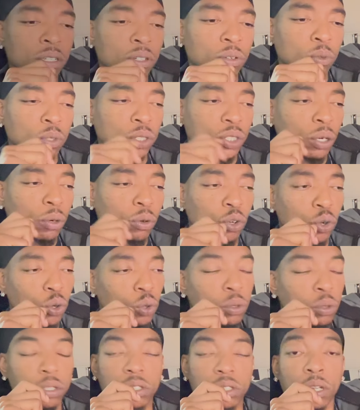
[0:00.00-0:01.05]
with your
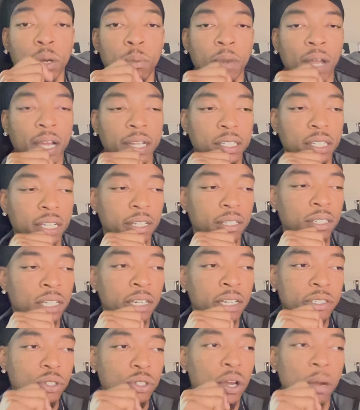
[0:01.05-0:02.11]
crew or something like that.
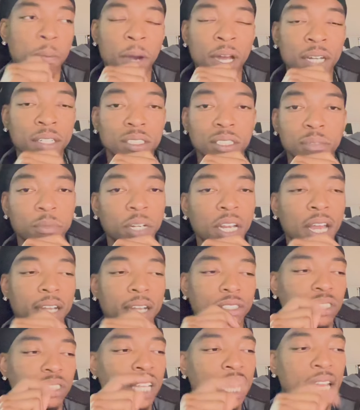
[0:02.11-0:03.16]
So it might have just been like a
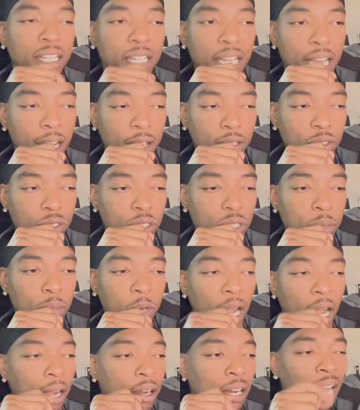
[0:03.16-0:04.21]
stand down or something
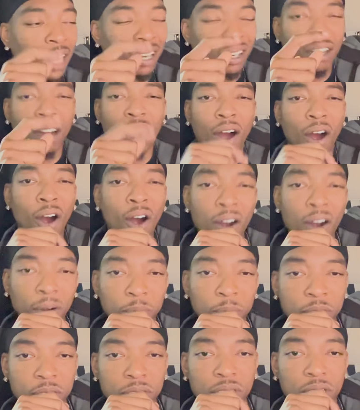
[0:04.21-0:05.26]
like, or like a little
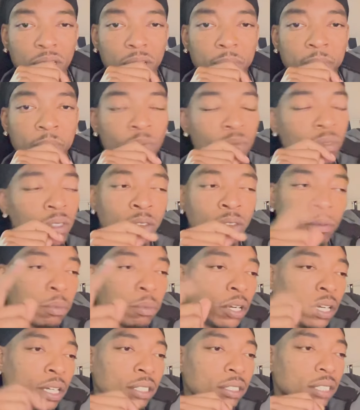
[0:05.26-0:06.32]
argument or something.
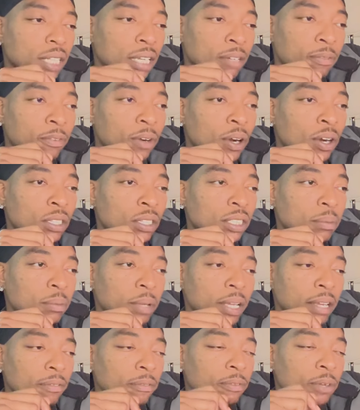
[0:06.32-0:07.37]
But as far as them
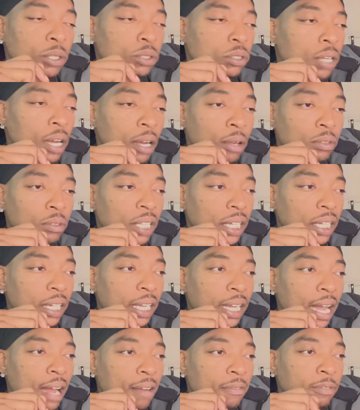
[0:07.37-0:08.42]
getting physical, I don't think they
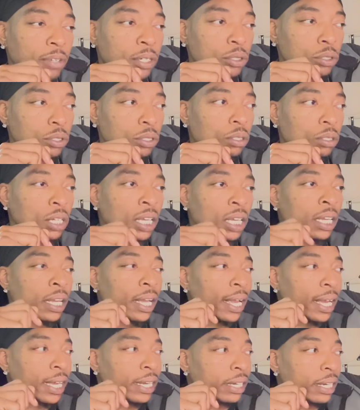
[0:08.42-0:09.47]
got physical.
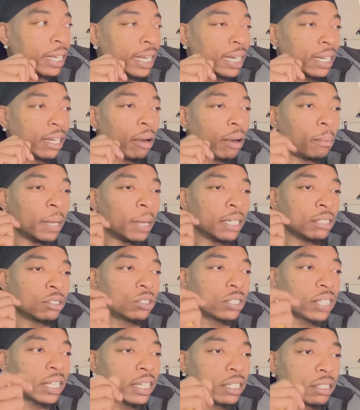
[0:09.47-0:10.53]
And it don't make
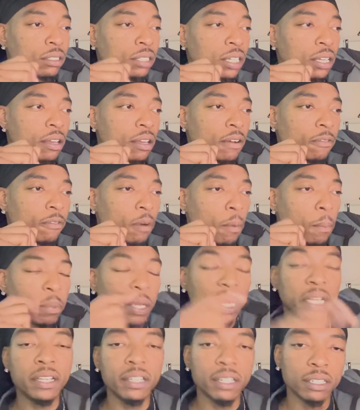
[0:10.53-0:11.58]
sense for
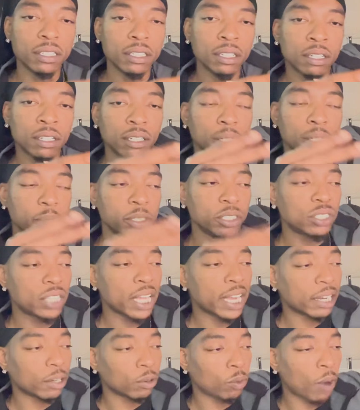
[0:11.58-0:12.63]
P to be
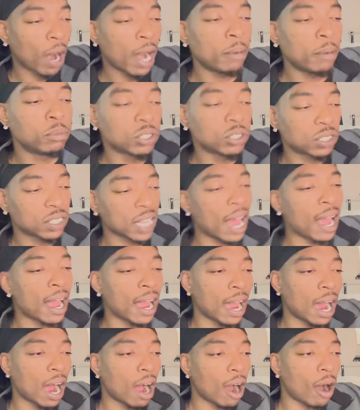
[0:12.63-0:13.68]
standing right
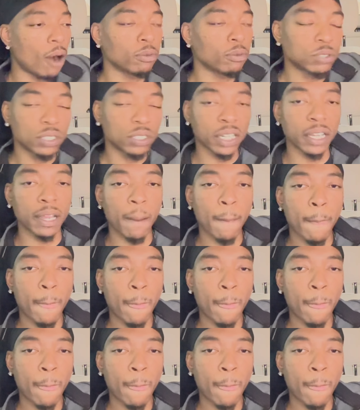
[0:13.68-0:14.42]
beside Offset